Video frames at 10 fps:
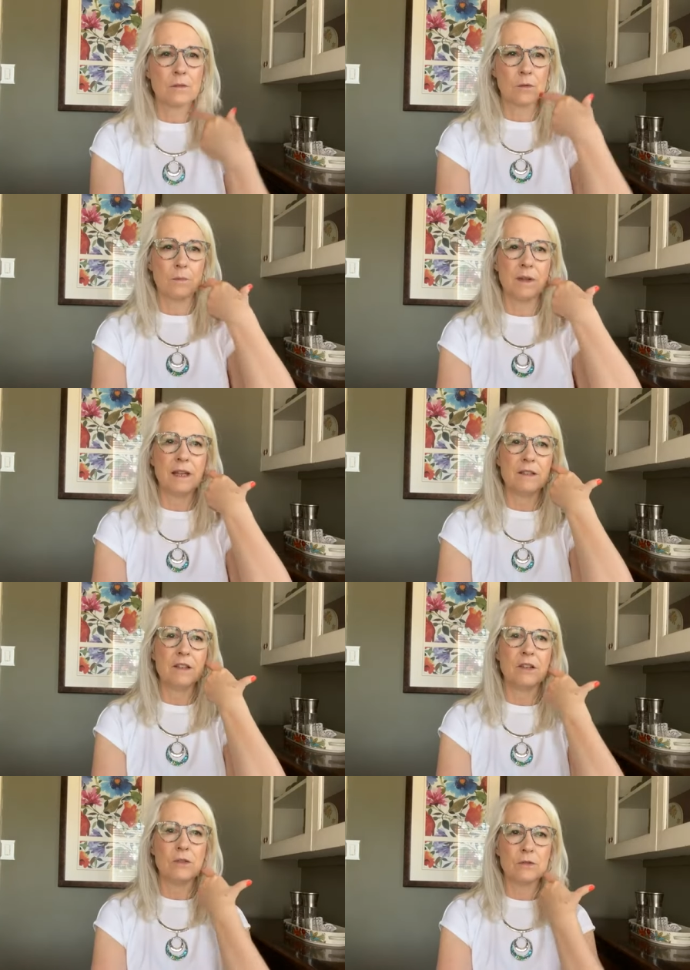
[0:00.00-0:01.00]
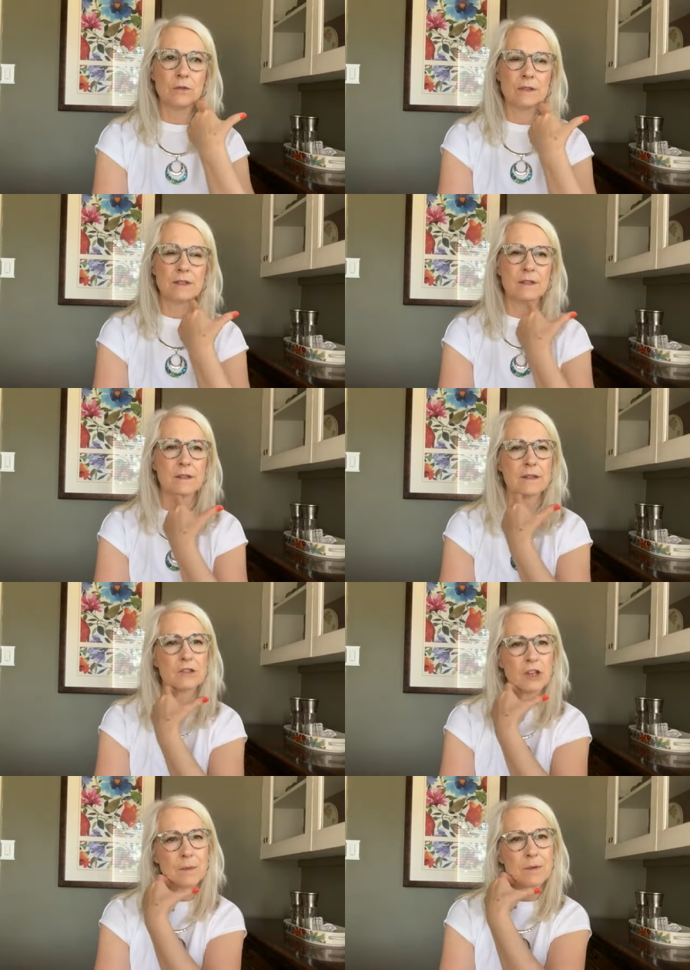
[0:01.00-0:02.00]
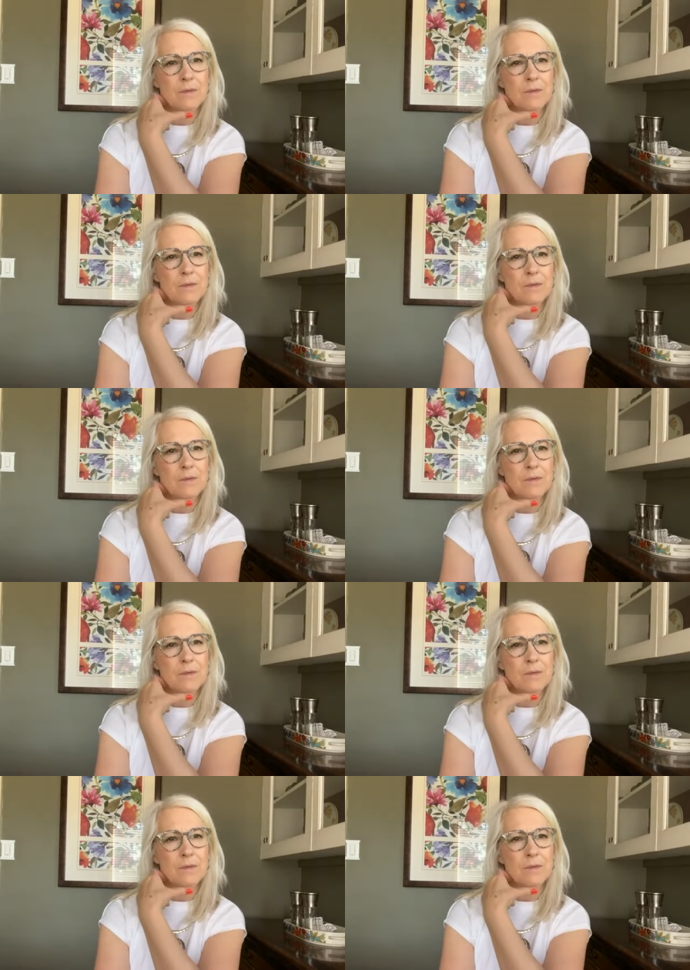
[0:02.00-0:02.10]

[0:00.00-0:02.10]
would be to use the shape